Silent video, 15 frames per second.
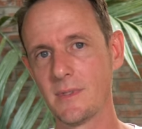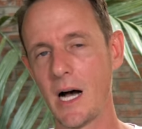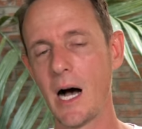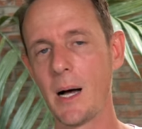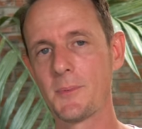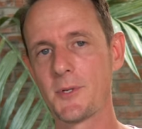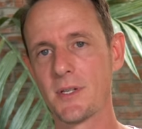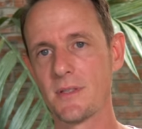
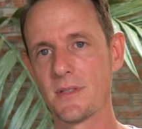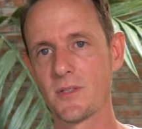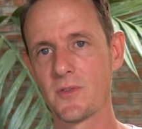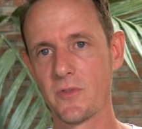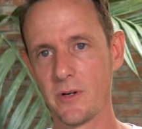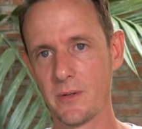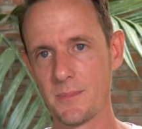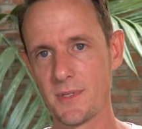options
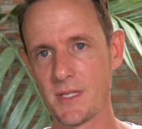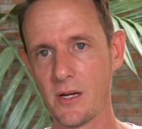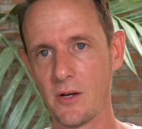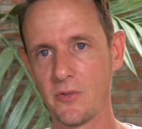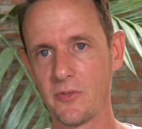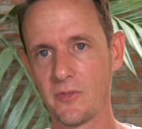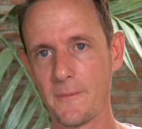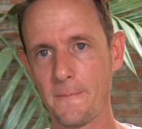for
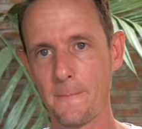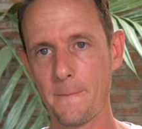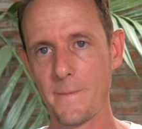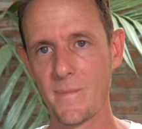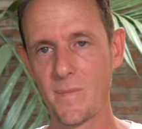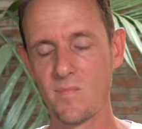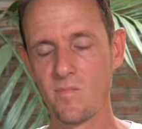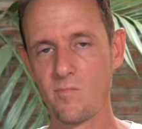himself
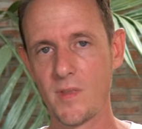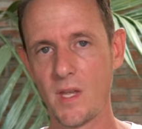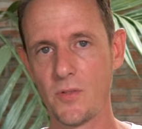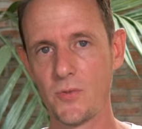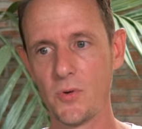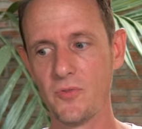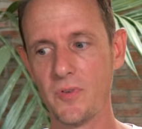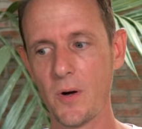
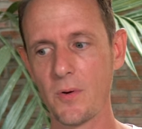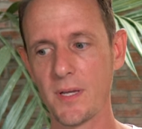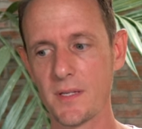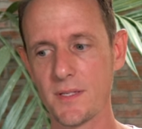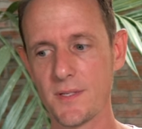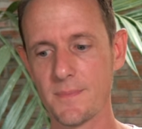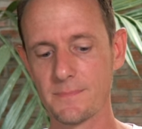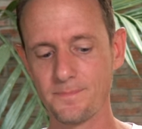through
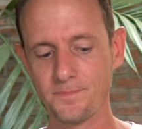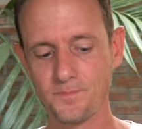focus.